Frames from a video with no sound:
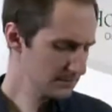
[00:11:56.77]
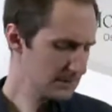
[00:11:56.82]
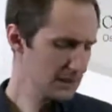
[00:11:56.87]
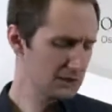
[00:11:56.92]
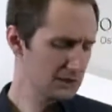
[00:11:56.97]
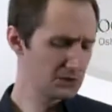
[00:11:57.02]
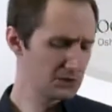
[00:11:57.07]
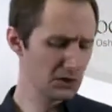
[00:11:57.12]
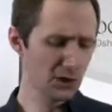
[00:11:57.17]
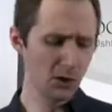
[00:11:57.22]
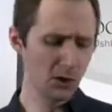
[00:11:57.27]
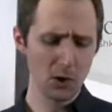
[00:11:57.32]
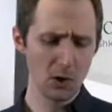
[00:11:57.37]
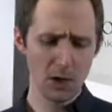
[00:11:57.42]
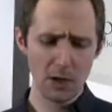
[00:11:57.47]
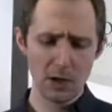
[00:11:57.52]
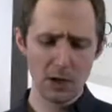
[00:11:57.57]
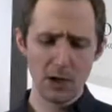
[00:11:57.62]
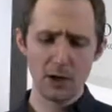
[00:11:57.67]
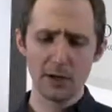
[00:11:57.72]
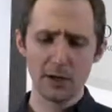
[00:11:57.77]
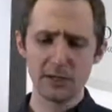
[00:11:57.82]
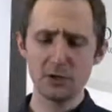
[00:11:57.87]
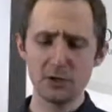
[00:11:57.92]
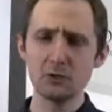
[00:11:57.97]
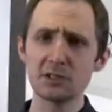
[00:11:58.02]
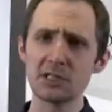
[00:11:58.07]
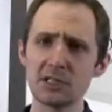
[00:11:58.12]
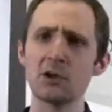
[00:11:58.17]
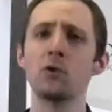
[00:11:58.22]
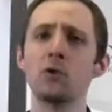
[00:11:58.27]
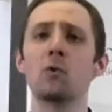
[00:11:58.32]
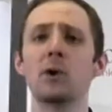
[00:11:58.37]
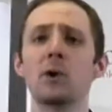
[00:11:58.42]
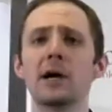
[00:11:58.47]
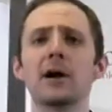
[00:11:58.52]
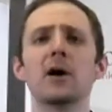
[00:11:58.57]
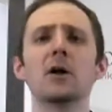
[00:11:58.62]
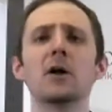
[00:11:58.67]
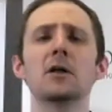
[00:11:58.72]
So using a
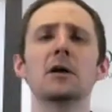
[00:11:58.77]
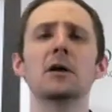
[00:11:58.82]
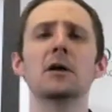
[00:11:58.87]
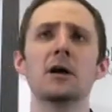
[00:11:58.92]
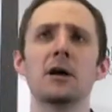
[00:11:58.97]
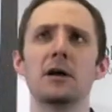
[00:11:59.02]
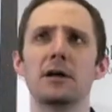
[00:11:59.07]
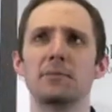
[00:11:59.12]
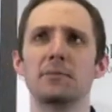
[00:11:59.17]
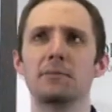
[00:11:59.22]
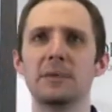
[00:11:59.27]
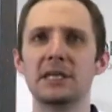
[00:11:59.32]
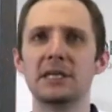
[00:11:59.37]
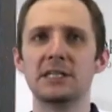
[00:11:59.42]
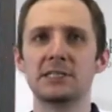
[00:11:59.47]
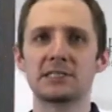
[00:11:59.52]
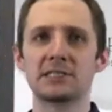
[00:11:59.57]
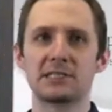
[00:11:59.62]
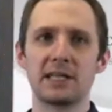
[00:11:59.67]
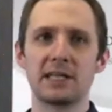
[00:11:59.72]
will means